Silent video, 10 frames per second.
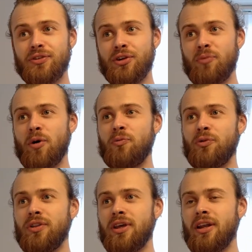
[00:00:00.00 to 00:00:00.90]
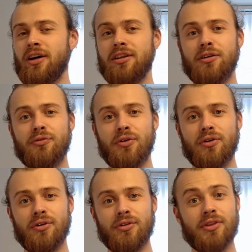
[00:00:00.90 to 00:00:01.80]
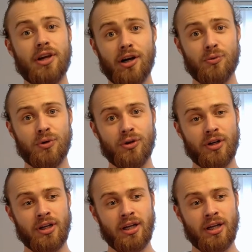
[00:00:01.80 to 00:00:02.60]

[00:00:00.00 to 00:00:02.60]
come up with an idea for the artwork,